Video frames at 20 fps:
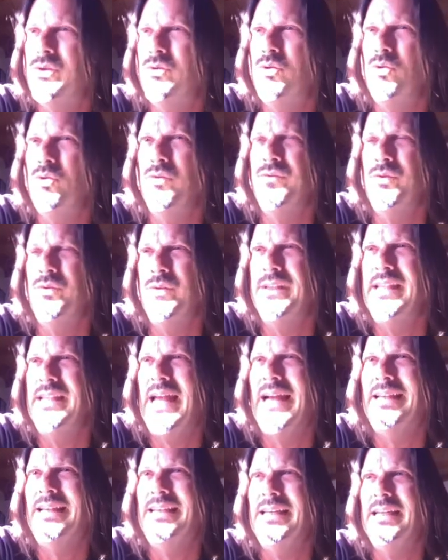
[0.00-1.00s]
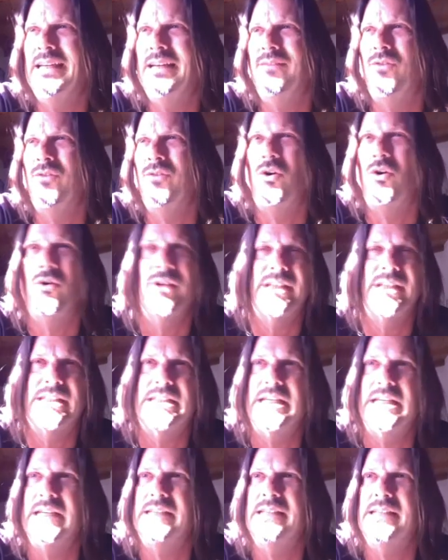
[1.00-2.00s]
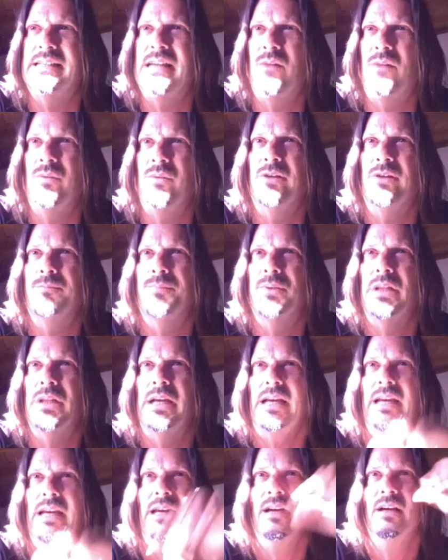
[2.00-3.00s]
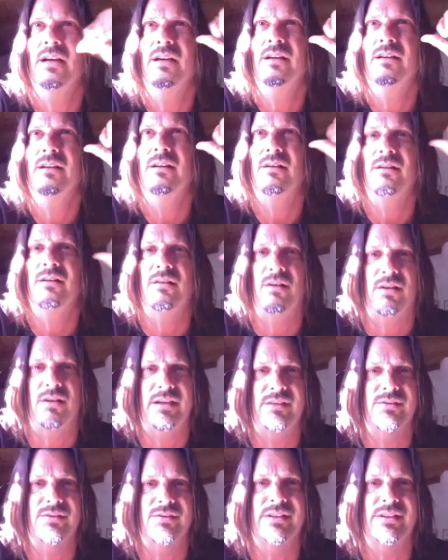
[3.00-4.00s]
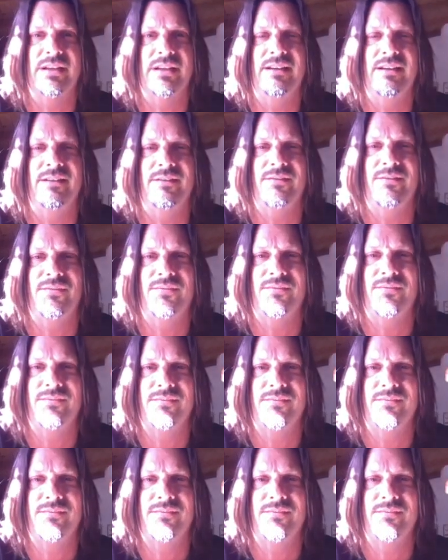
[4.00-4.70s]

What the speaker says: so cool of doing that gig, of all his gigs, is that we could play Audioslave,